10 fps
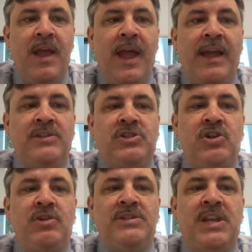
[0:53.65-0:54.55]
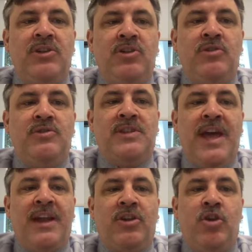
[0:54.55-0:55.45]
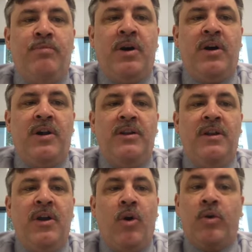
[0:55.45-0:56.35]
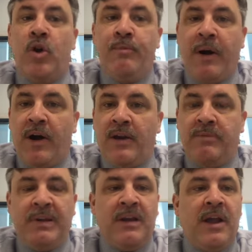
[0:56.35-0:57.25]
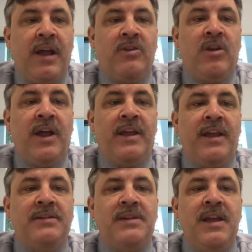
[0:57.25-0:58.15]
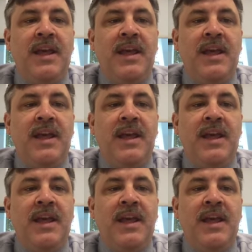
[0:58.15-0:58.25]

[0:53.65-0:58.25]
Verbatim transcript: and students can use that coupon or coupon, depending on how you like it,